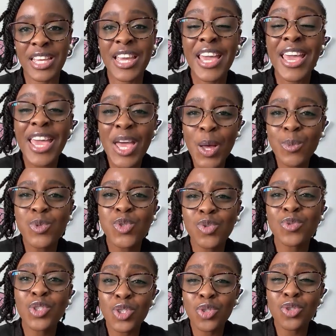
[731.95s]
it helps to
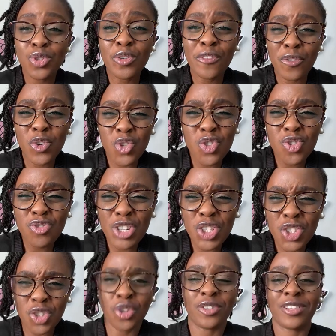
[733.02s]
reduce your
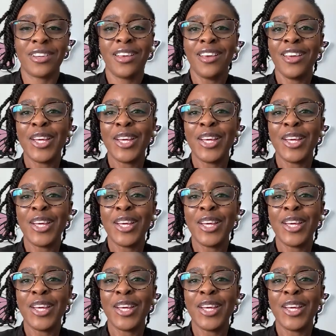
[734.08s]
frustration.